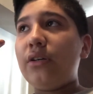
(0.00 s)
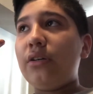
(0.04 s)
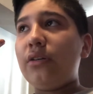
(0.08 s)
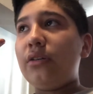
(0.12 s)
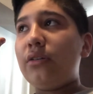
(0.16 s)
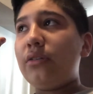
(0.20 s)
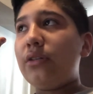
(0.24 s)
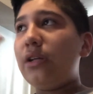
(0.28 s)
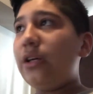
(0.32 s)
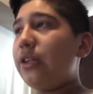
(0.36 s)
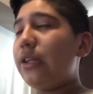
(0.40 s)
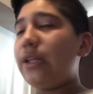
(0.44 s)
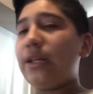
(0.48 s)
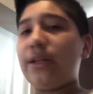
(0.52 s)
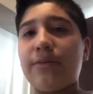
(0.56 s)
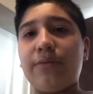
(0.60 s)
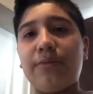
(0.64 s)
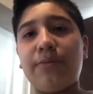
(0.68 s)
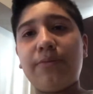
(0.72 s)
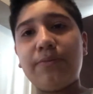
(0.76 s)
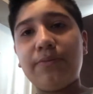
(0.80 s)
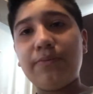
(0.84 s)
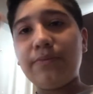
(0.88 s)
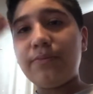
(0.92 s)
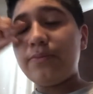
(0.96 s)
nothing.
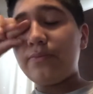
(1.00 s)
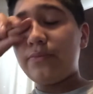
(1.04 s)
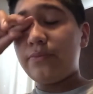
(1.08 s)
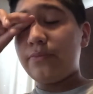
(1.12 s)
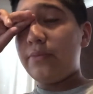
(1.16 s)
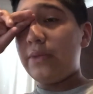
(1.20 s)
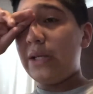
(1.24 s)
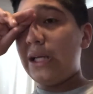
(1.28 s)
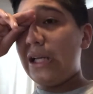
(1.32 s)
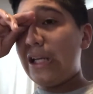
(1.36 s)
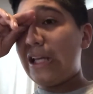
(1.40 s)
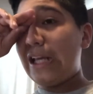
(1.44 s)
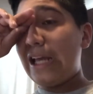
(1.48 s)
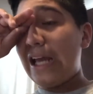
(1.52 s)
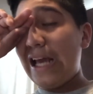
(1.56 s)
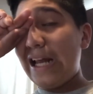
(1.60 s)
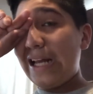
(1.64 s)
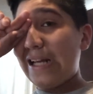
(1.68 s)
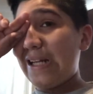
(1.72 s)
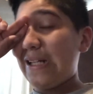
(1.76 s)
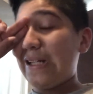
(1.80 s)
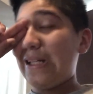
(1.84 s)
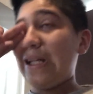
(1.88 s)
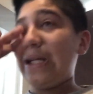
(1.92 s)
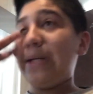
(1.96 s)
But
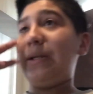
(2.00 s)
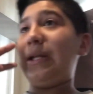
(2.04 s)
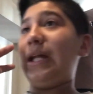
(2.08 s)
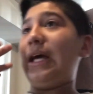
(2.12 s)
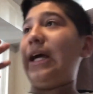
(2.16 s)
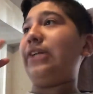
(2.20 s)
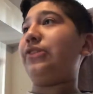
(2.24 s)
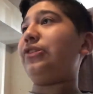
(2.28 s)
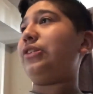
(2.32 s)
yet the last